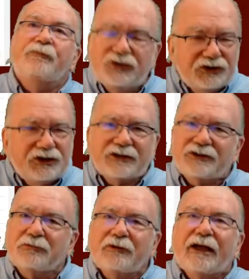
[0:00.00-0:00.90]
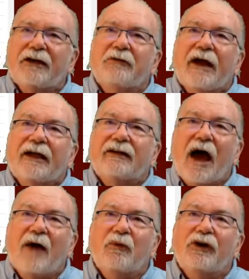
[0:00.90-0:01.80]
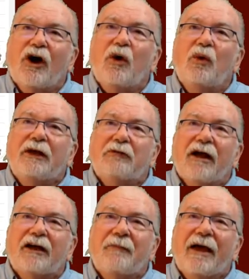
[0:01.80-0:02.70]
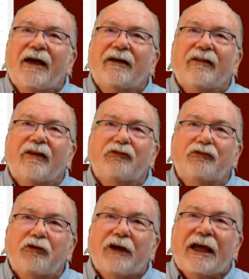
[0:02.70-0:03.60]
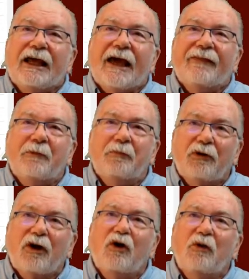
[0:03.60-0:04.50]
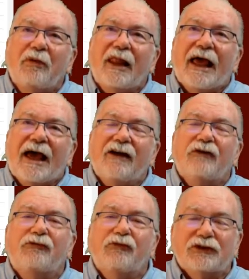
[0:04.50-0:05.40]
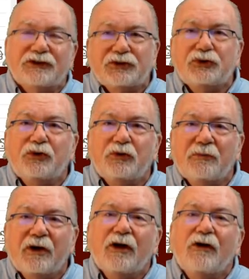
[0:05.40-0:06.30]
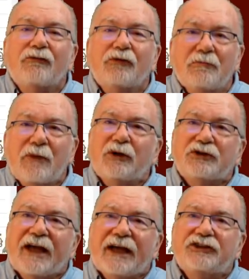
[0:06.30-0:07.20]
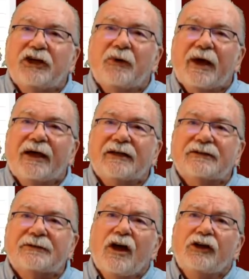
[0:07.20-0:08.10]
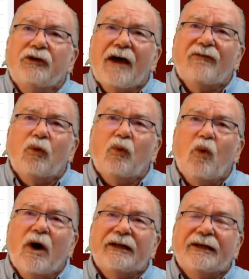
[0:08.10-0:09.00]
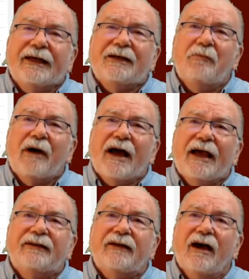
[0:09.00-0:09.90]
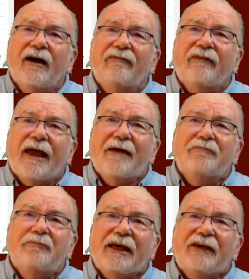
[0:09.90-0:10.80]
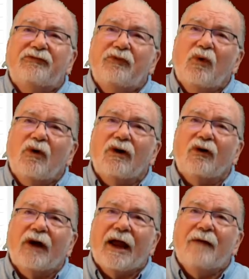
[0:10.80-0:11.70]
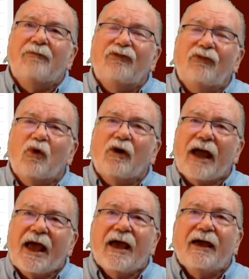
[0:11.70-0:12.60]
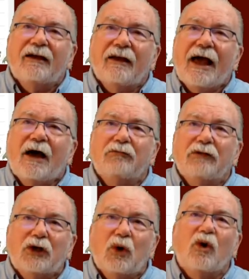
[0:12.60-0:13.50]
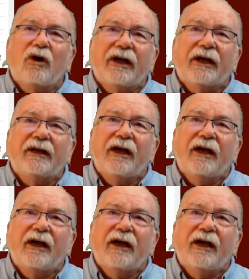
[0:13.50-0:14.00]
Just to reiterate, I would only recommend the free and the pro plan for Zoom for most HOAs. You have 1 gigabyte of MP4 or M4A cloud recording,